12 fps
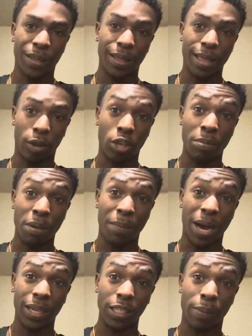Now keep in
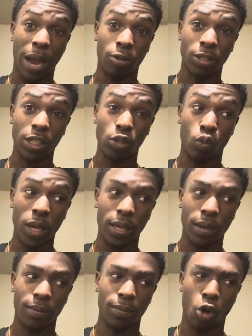mind, his powers is
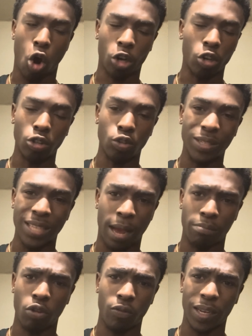weakened. Arcos was not
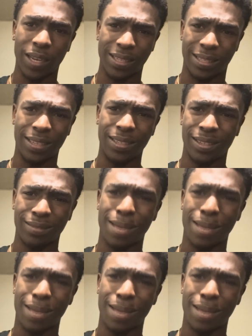moving like this.